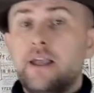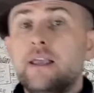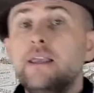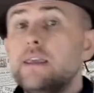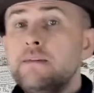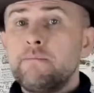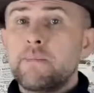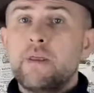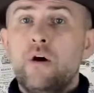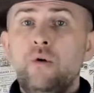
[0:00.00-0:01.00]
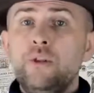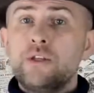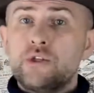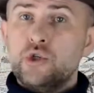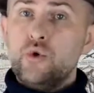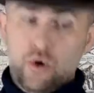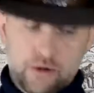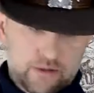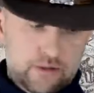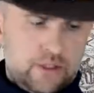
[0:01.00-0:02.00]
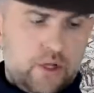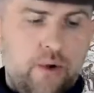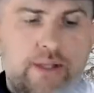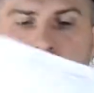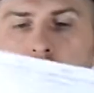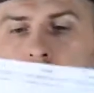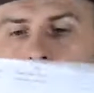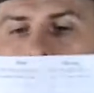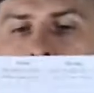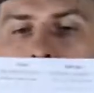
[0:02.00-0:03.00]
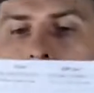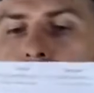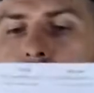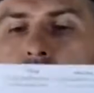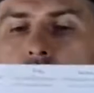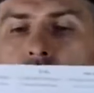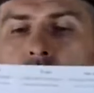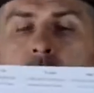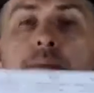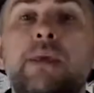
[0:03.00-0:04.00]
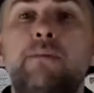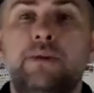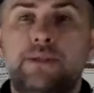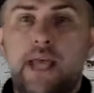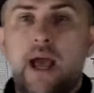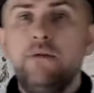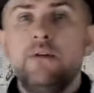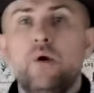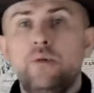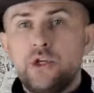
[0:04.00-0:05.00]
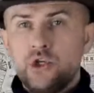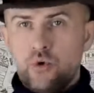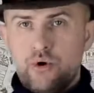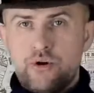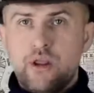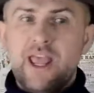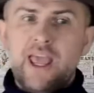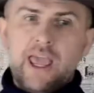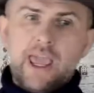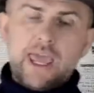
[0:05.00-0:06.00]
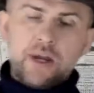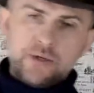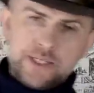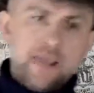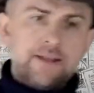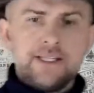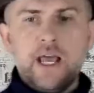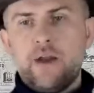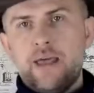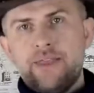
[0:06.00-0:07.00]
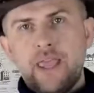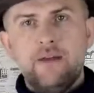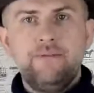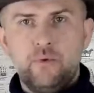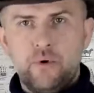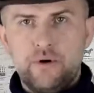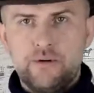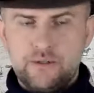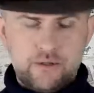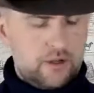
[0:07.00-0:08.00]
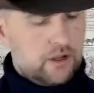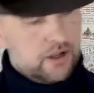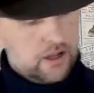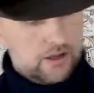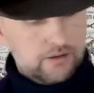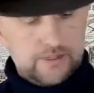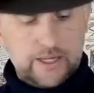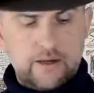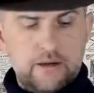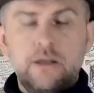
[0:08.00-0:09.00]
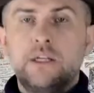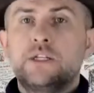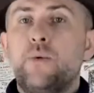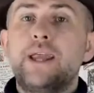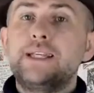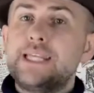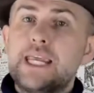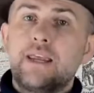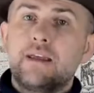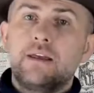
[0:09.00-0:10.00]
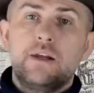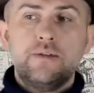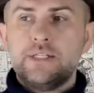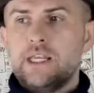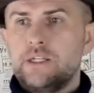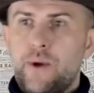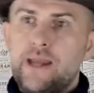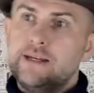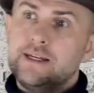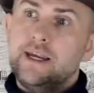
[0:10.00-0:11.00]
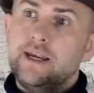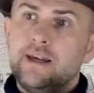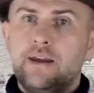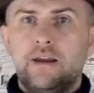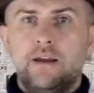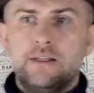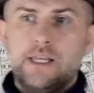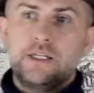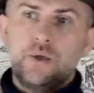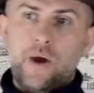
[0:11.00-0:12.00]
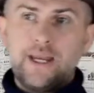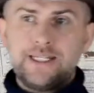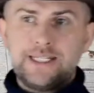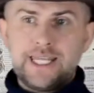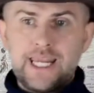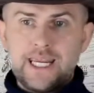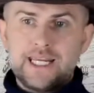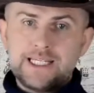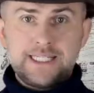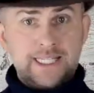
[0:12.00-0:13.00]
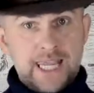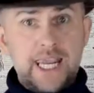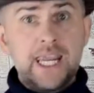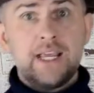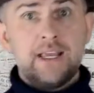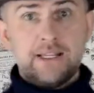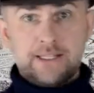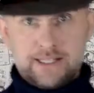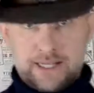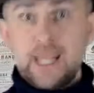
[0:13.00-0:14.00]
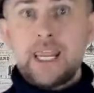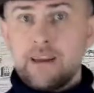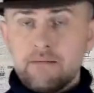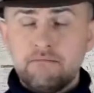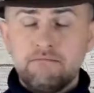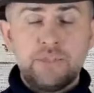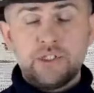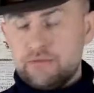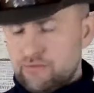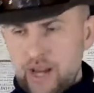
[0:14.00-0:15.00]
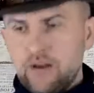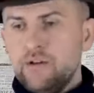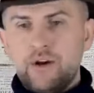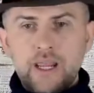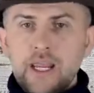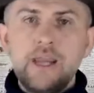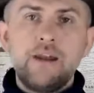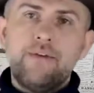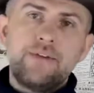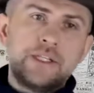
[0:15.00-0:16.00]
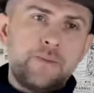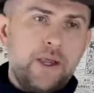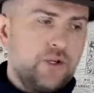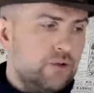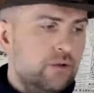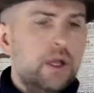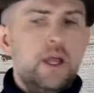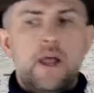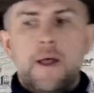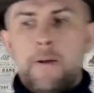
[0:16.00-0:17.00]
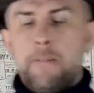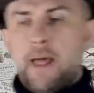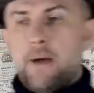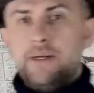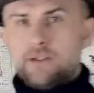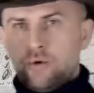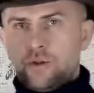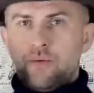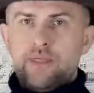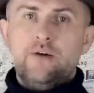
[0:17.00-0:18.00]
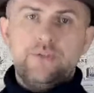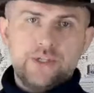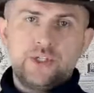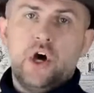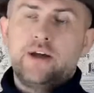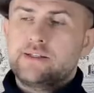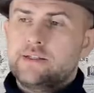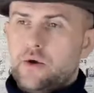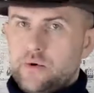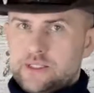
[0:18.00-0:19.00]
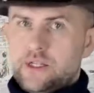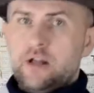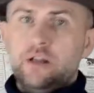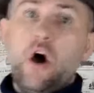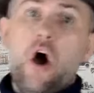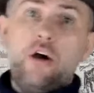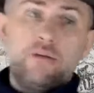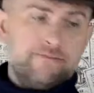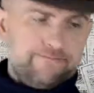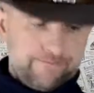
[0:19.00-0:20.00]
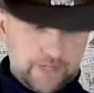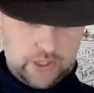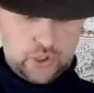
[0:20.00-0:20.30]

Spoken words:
E, only it's short. So it's like this sound, people sound, only short. And you say the sound at the end of the words, like 20. You don't say 20, say 20. T, it's E. Just regular E, nothing special, but only without these dots, so it's not long. It's